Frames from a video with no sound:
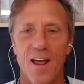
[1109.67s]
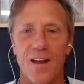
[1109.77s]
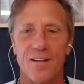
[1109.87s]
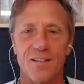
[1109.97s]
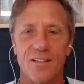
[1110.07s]

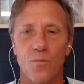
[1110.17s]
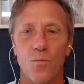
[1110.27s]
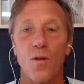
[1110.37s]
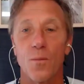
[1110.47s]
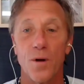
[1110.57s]
and
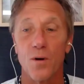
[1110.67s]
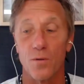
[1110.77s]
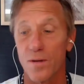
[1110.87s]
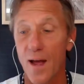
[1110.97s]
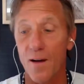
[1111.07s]
what the
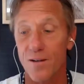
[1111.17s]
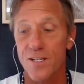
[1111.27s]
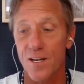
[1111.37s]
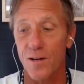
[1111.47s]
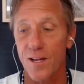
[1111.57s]
build, how
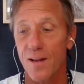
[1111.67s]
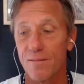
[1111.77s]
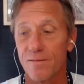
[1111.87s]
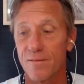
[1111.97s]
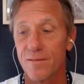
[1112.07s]
it's going to
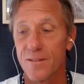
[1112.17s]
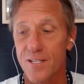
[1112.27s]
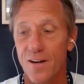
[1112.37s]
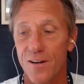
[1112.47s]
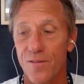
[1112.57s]
get
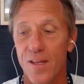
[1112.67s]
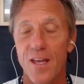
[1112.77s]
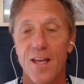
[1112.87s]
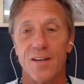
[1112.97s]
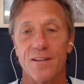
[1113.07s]
done in
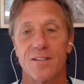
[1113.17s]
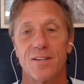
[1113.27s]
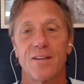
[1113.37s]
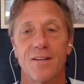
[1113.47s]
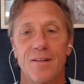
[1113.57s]
the end.